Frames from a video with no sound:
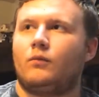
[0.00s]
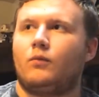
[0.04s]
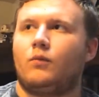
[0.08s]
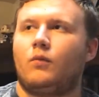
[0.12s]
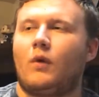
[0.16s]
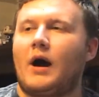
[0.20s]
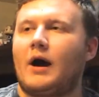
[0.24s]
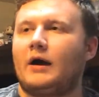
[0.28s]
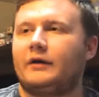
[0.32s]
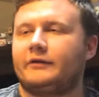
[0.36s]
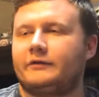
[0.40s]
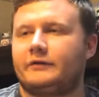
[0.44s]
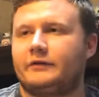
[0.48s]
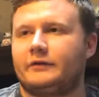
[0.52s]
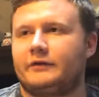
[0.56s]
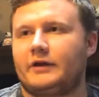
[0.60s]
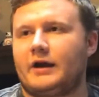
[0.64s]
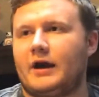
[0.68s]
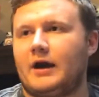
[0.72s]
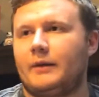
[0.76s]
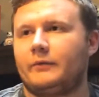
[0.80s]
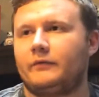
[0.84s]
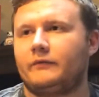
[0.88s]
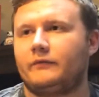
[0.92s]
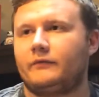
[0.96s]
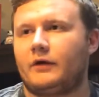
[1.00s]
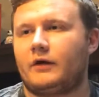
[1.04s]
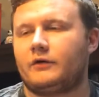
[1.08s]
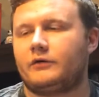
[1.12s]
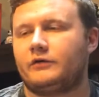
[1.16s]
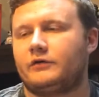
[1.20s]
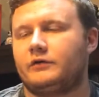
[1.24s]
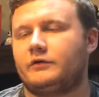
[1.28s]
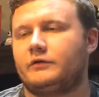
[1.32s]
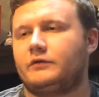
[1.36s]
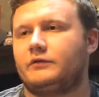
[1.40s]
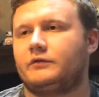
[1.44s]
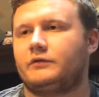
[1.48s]
why is the time
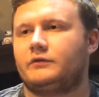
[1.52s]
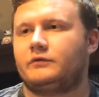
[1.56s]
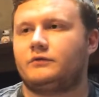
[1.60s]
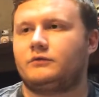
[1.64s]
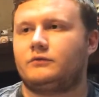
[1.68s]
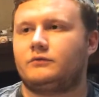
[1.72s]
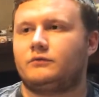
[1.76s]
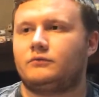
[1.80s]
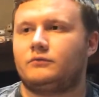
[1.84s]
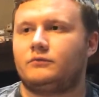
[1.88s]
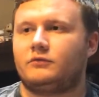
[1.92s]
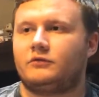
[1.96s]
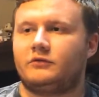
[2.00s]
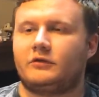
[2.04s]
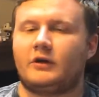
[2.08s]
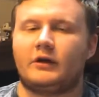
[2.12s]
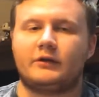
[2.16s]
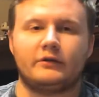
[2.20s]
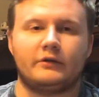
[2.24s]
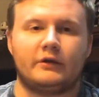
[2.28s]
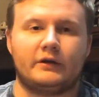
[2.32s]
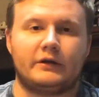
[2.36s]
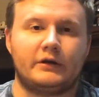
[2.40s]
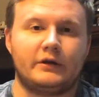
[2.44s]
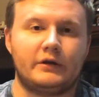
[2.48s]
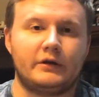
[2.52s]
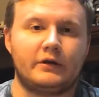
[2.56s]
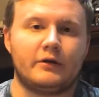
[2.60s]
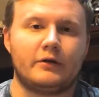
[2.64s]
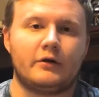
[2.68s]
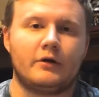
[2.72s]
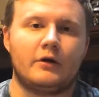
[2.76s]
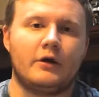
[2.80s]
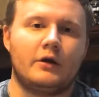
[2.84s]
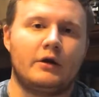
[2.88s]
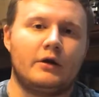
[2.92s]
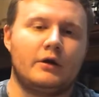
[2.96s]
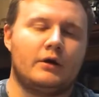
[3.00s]
inversion suddenly here.